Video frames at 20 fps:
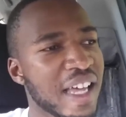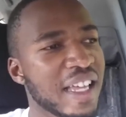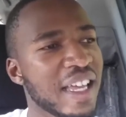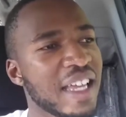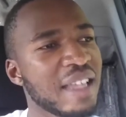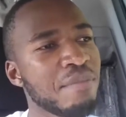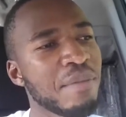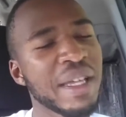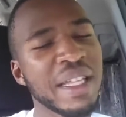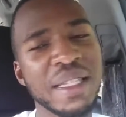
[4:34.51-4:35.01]

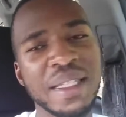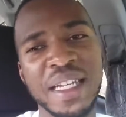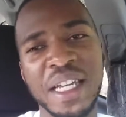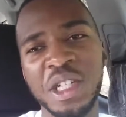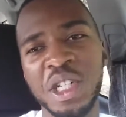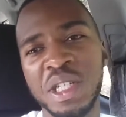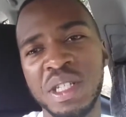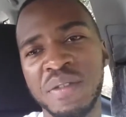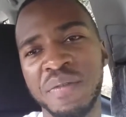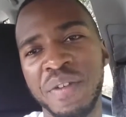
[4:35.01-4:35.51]
And
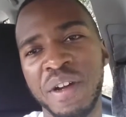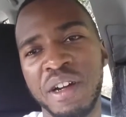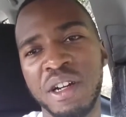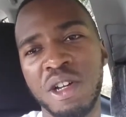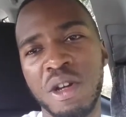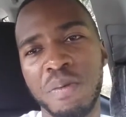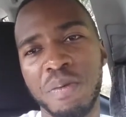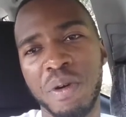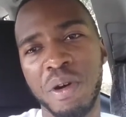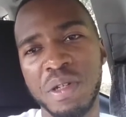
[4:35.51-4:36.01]
meditation is a very
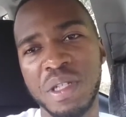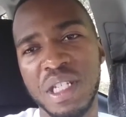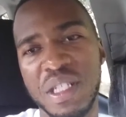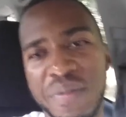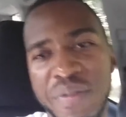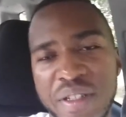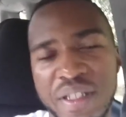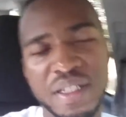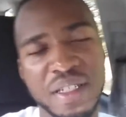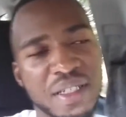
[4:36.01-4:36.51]
good process
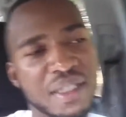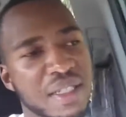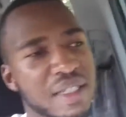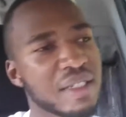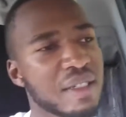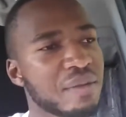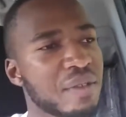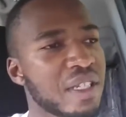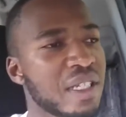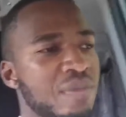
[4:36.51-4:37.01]
for this,
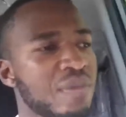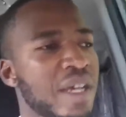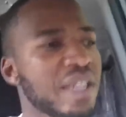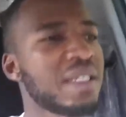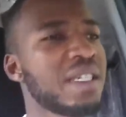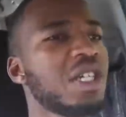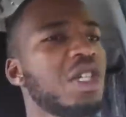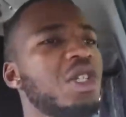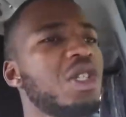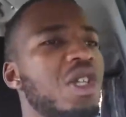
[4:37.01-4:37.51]
because
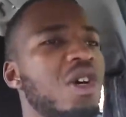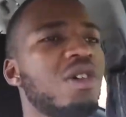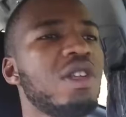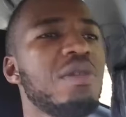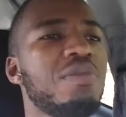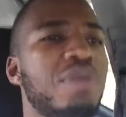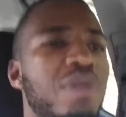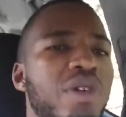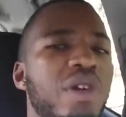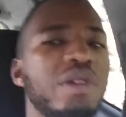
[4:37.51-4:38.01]
meditation is the
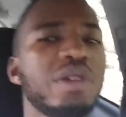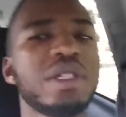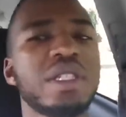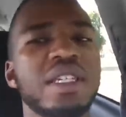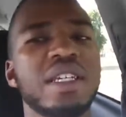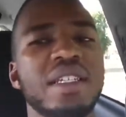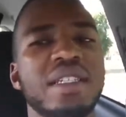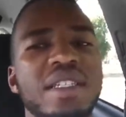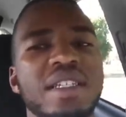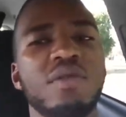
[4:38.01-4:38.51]
only
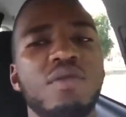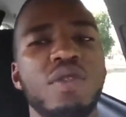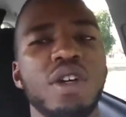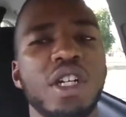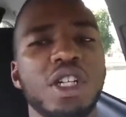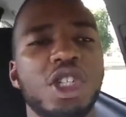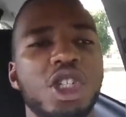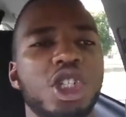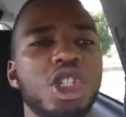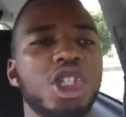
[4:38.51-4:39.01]
process in
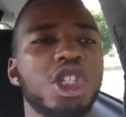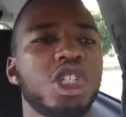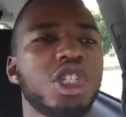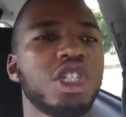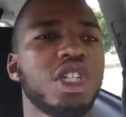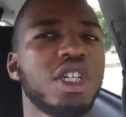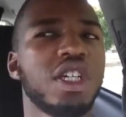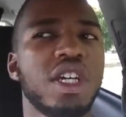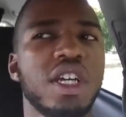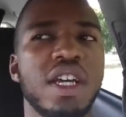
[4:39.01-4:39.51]
which,
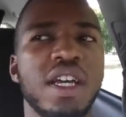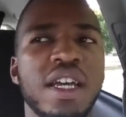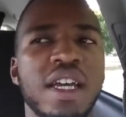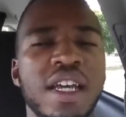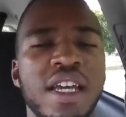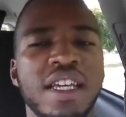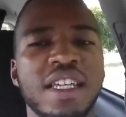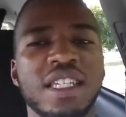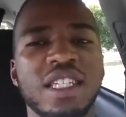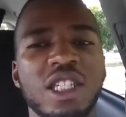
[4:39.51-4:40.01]

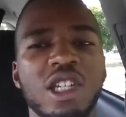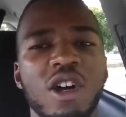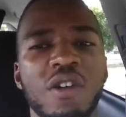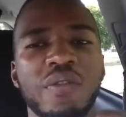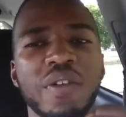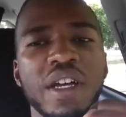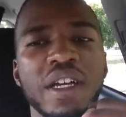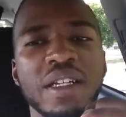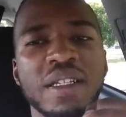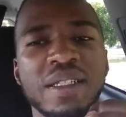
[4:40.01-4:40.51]
instead
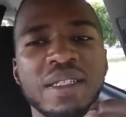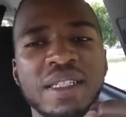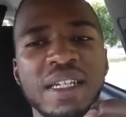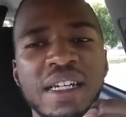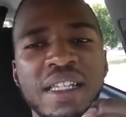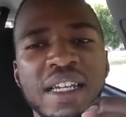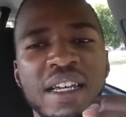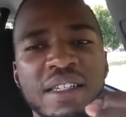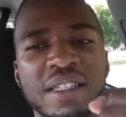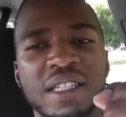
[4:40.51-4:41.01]
of
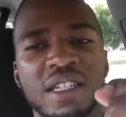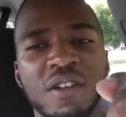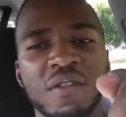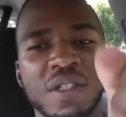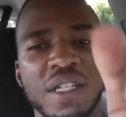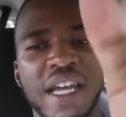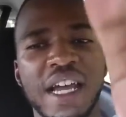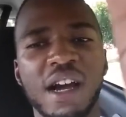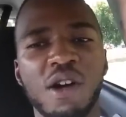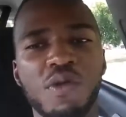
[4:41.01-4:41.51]
exerting
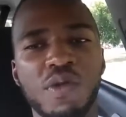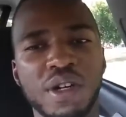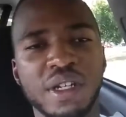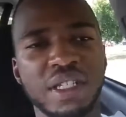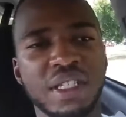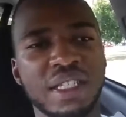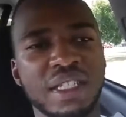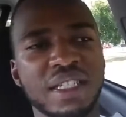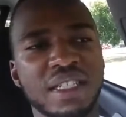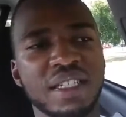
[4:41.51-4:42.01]
ourselves
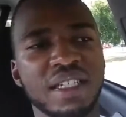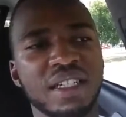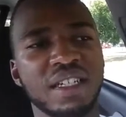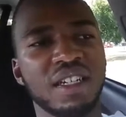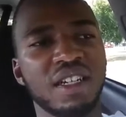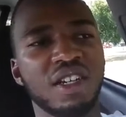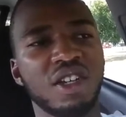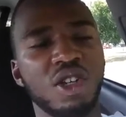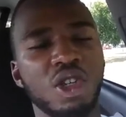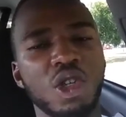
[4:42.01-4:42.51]
outwards,
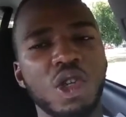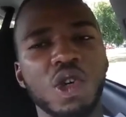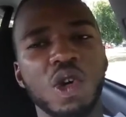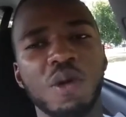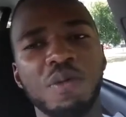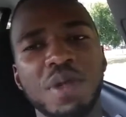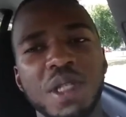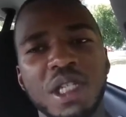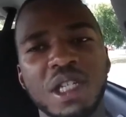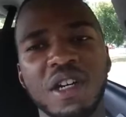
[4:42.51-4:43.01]
you
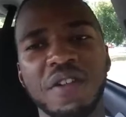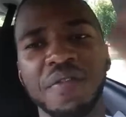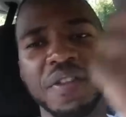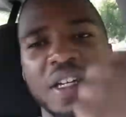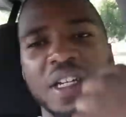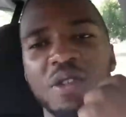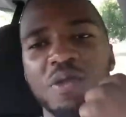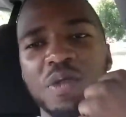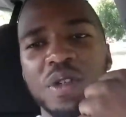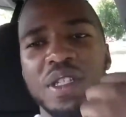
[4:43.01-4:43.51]
observe
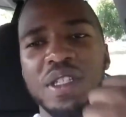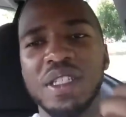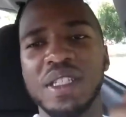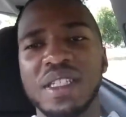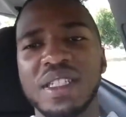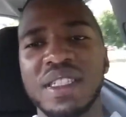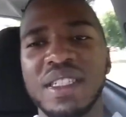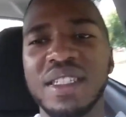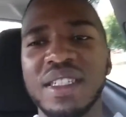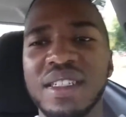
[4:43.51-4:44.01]

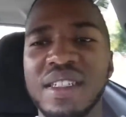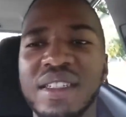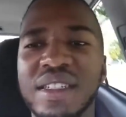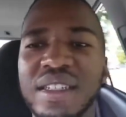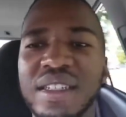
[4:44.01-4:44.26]
inwards.